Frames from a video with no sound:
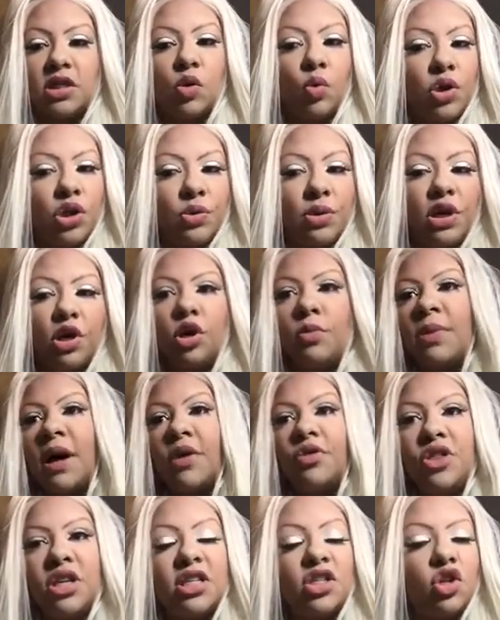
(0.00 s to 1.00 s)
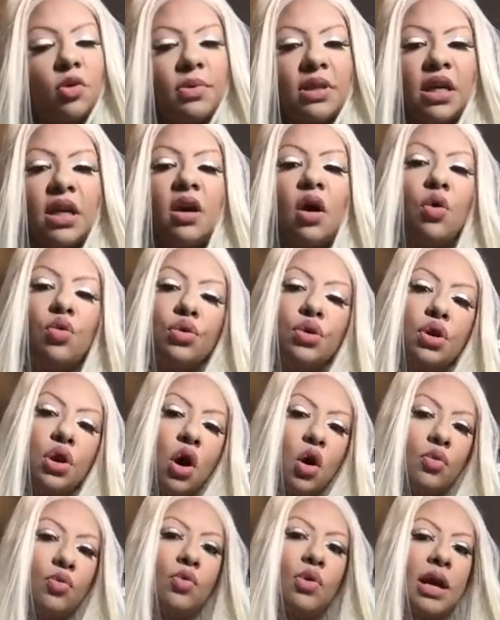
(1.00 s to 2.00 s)
So when you hear about this, don't be like, oh
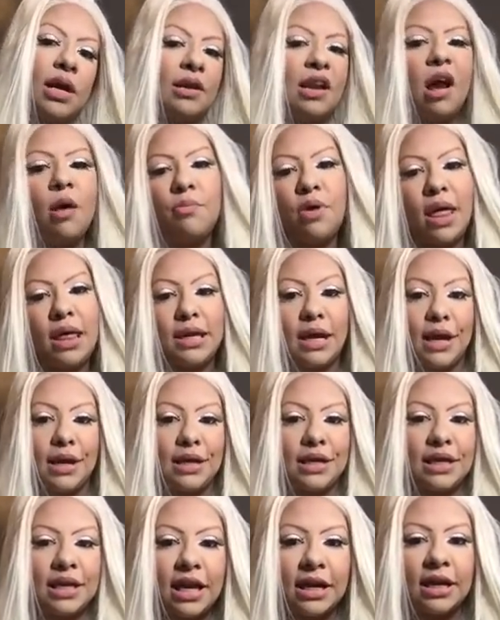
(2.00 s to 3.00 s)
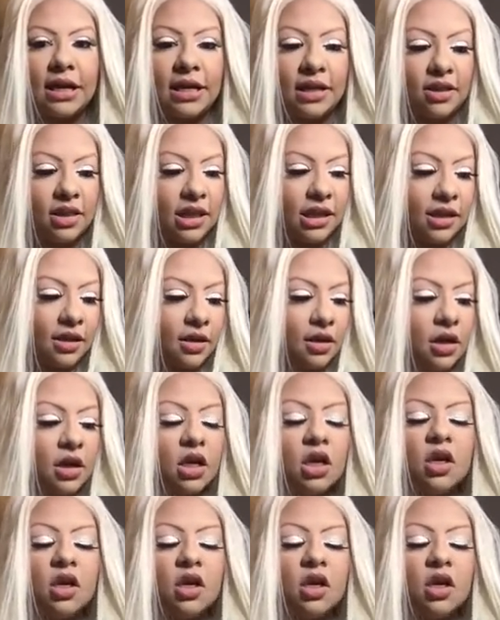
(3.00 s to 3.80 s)
no, great. Now I'm probably not going to get anything.